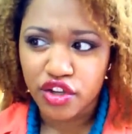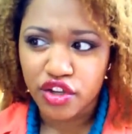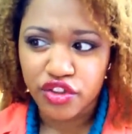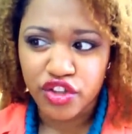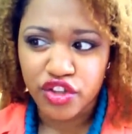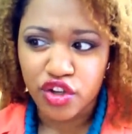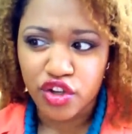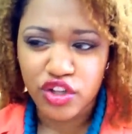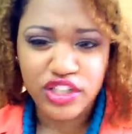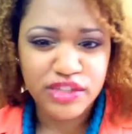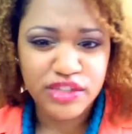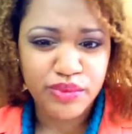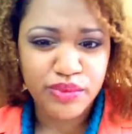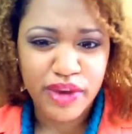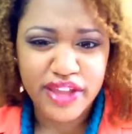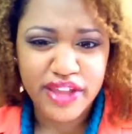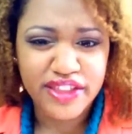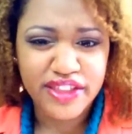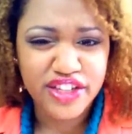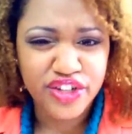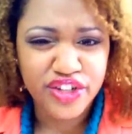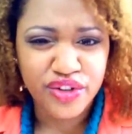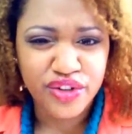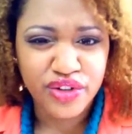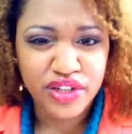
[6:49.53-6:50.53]
the only way
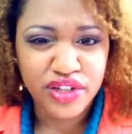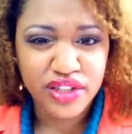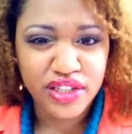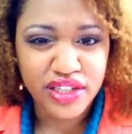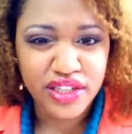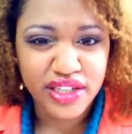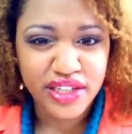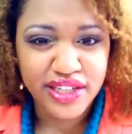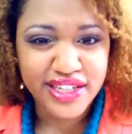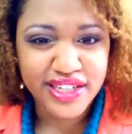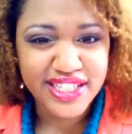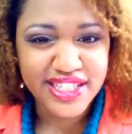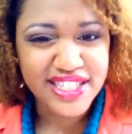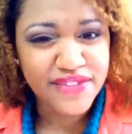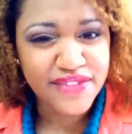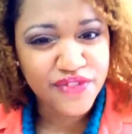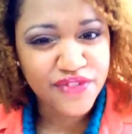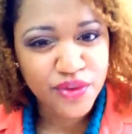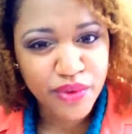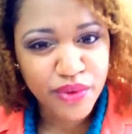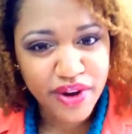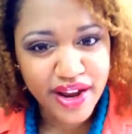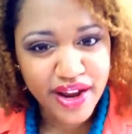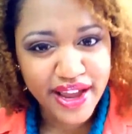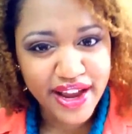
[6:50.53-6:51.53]
that you're going to look good is if
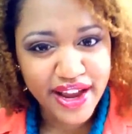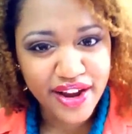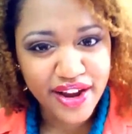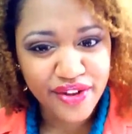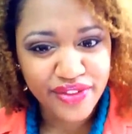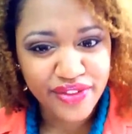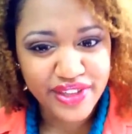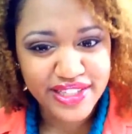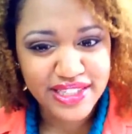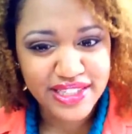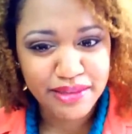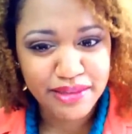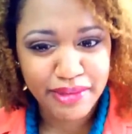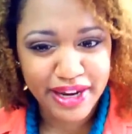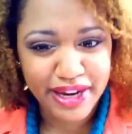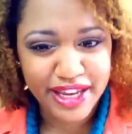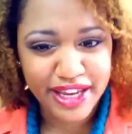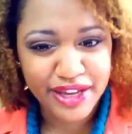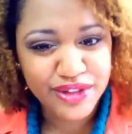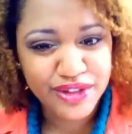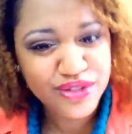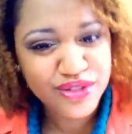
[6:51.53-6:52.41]
you wear hair that somebody